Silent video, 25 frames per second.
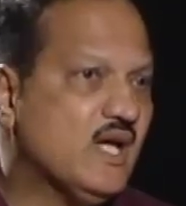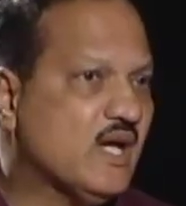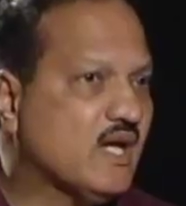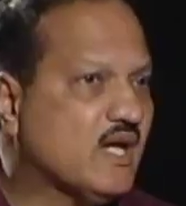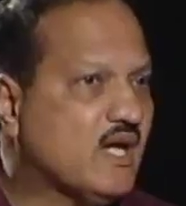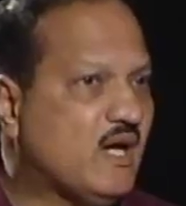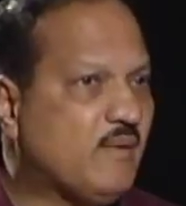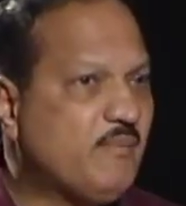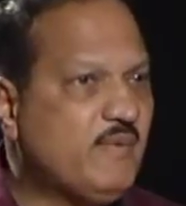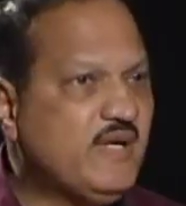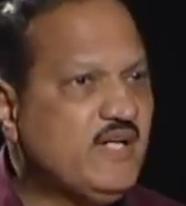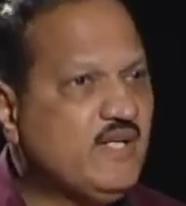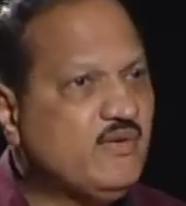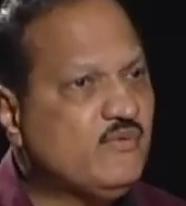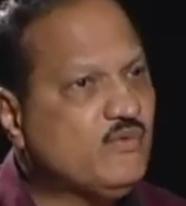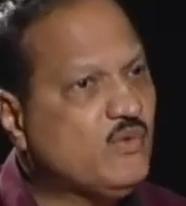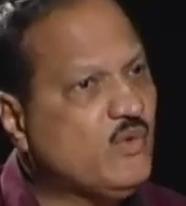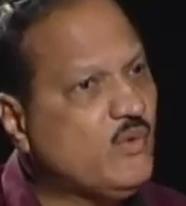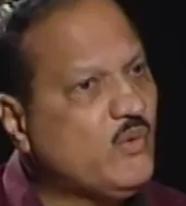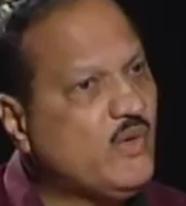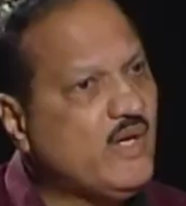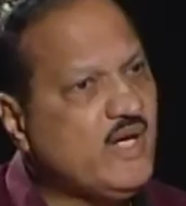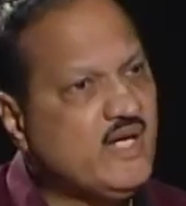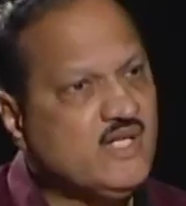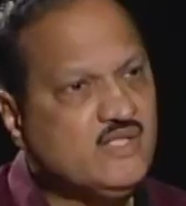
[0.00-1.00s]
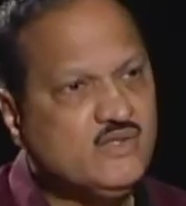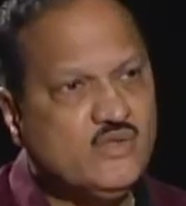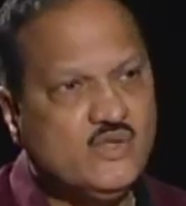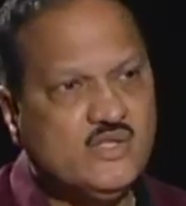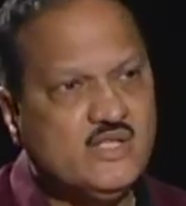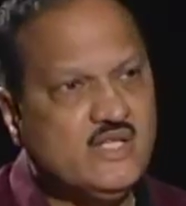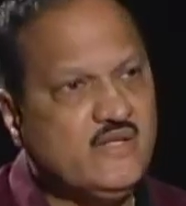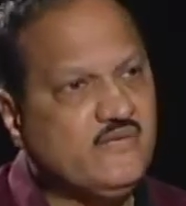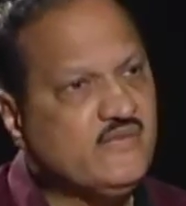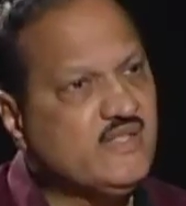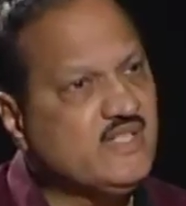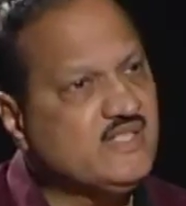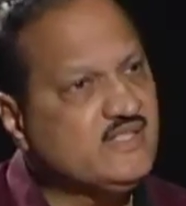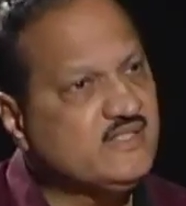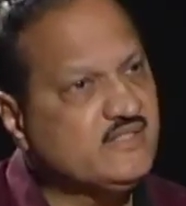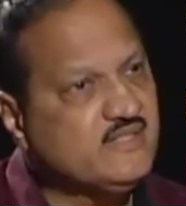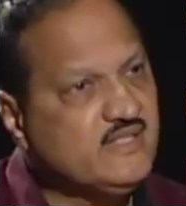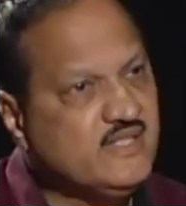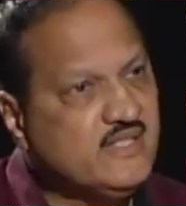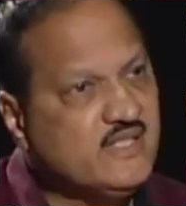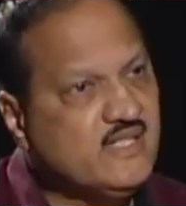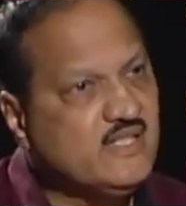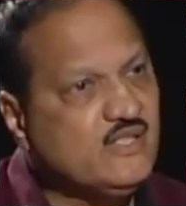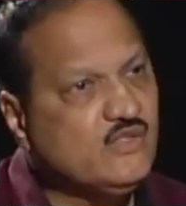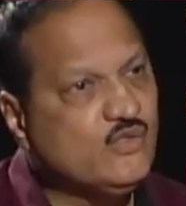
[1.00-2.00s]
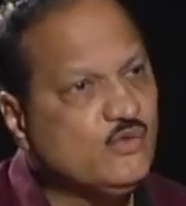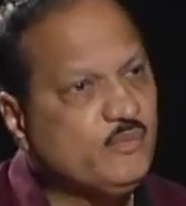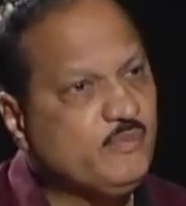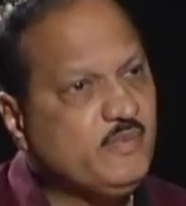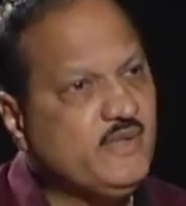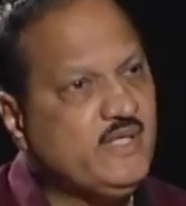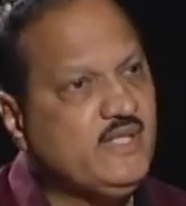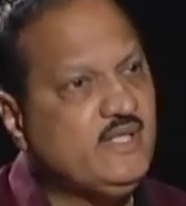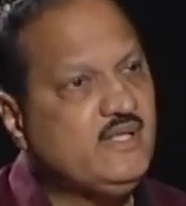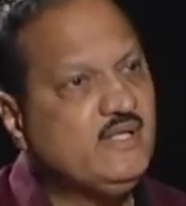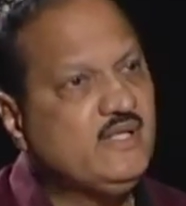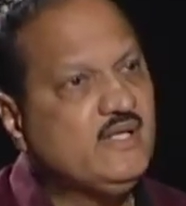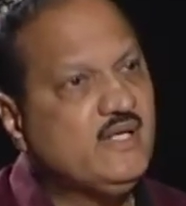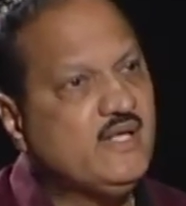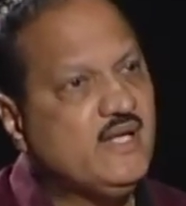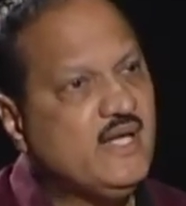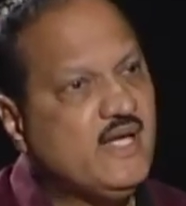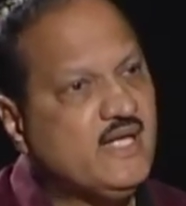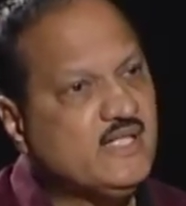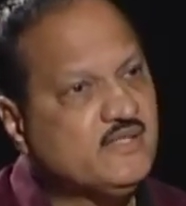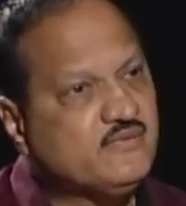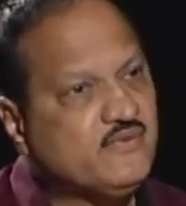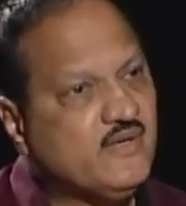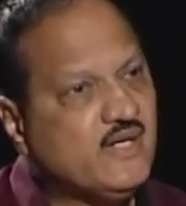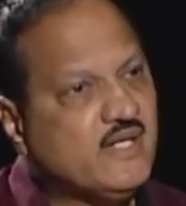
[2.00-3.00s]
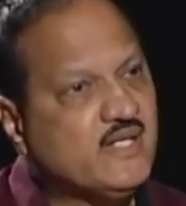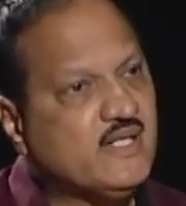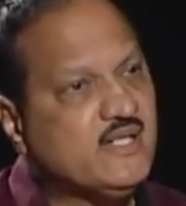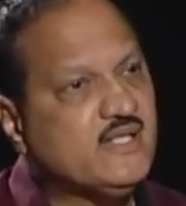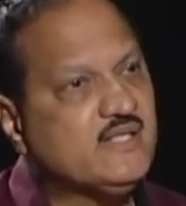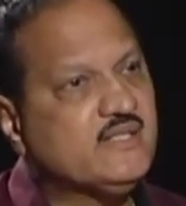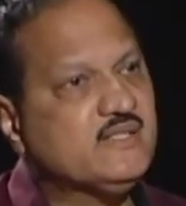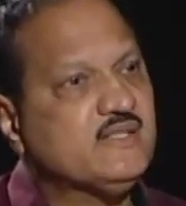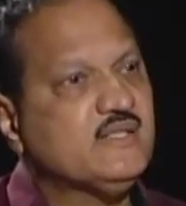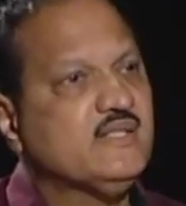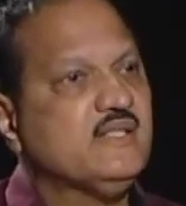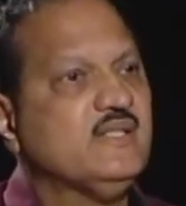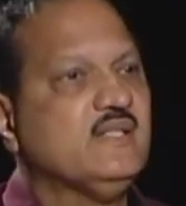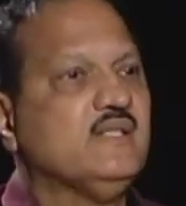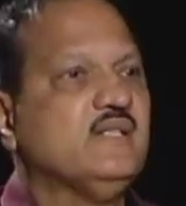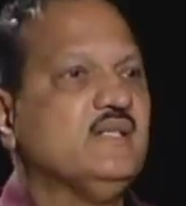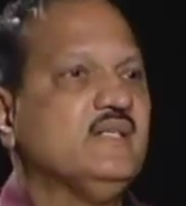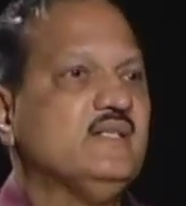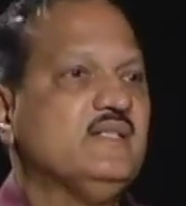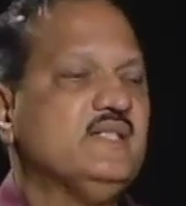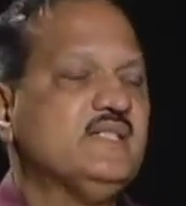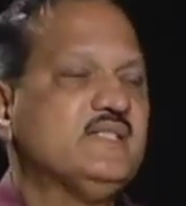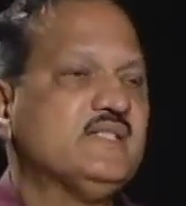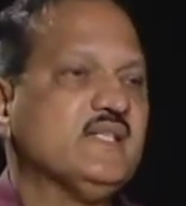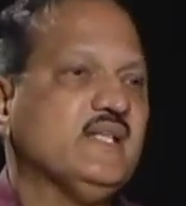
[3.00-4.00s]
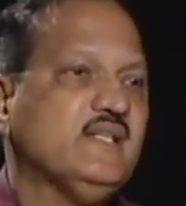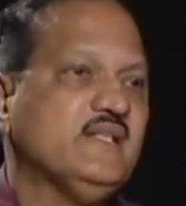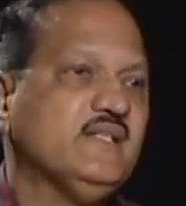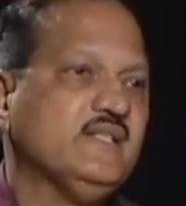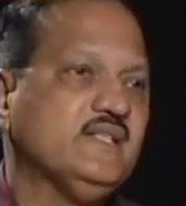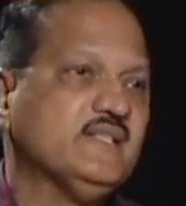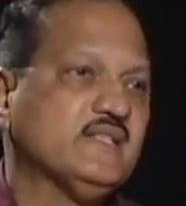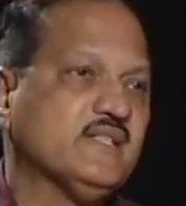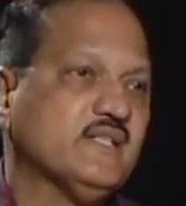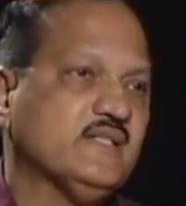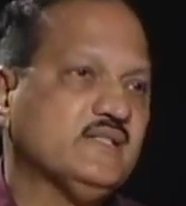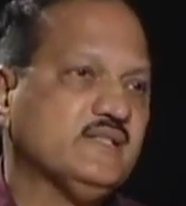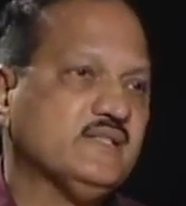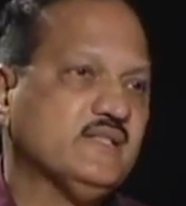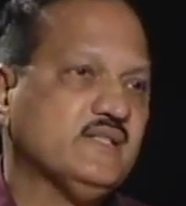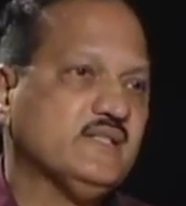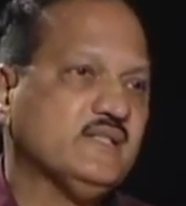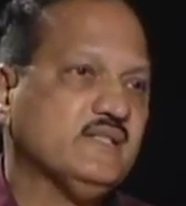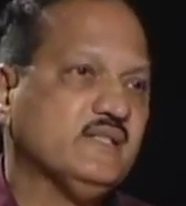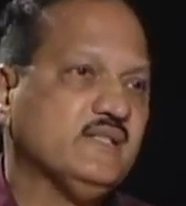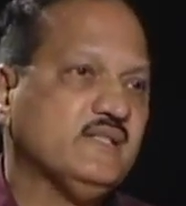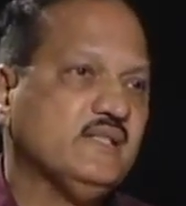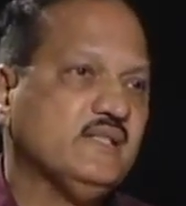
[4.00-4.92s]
Government of Goa has not given us a single rupee as far as this salary is concerned.